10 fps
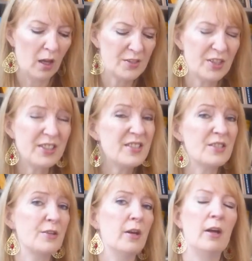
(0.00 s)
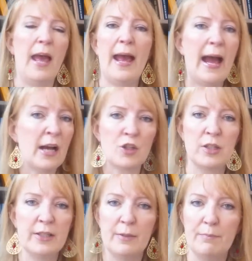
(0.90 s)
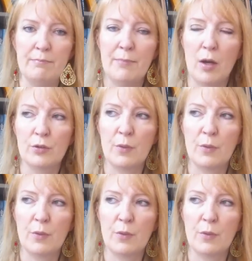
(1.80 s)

So this is uh, actually the, mo